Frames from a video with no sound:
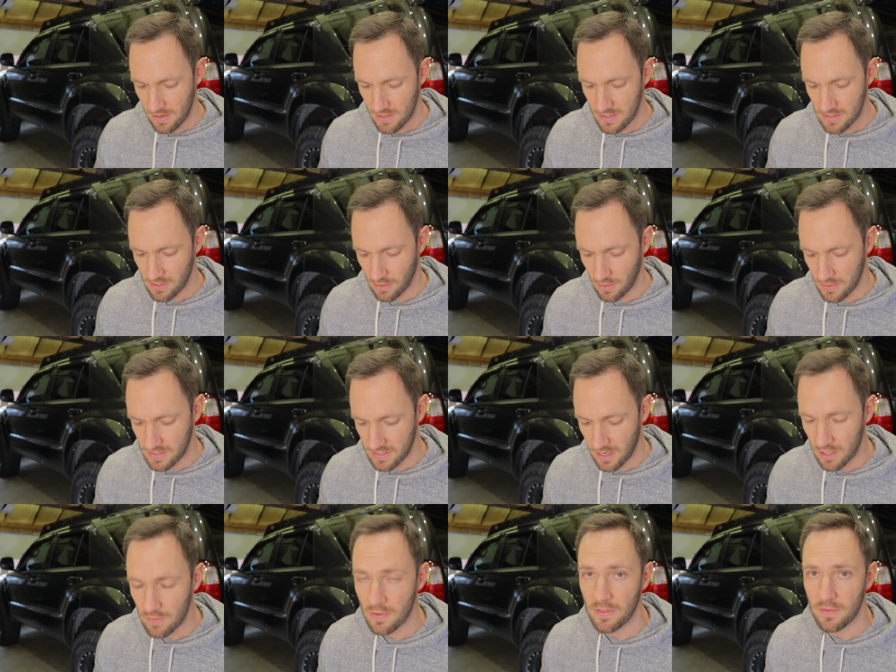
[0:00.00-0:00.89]
So
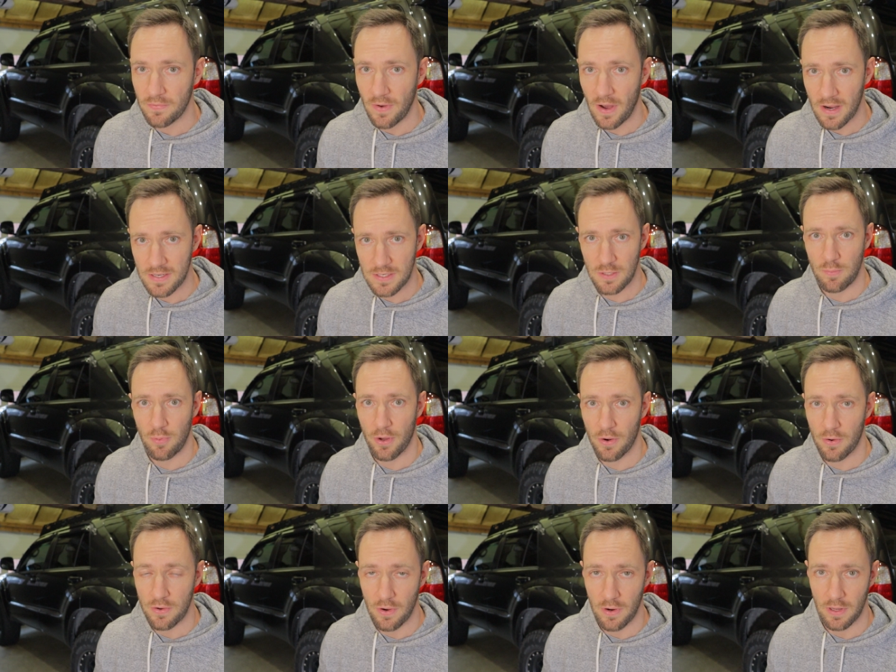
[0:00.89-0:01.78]
starting with the Fox
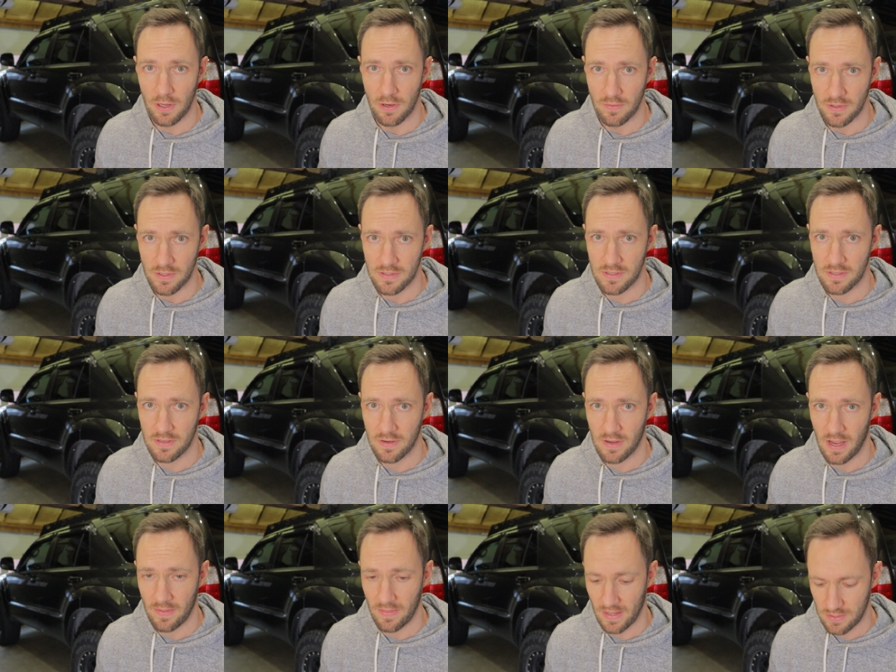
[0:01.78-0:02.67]
2.0 coilovers,
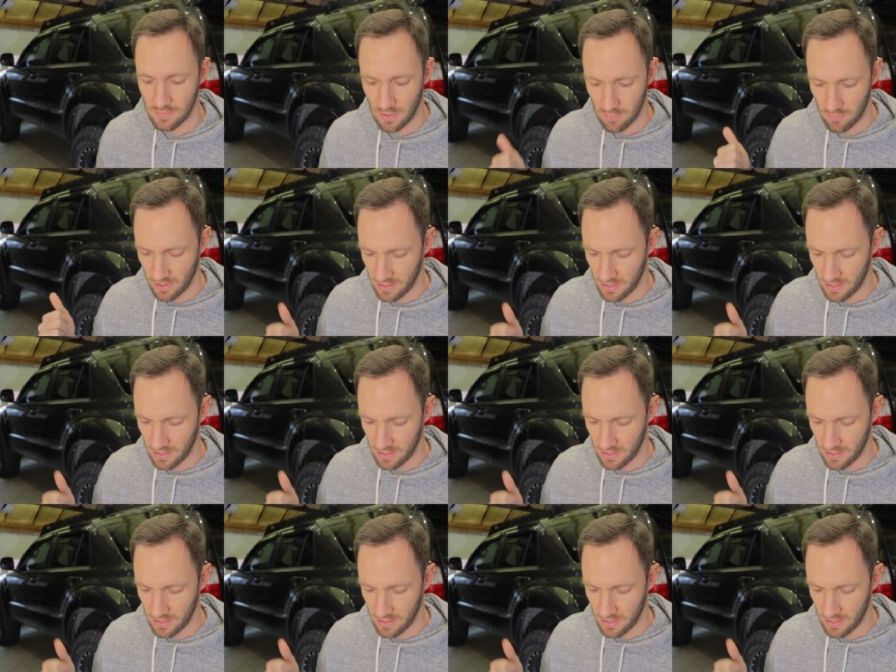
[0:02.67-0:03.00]
and that's what I'm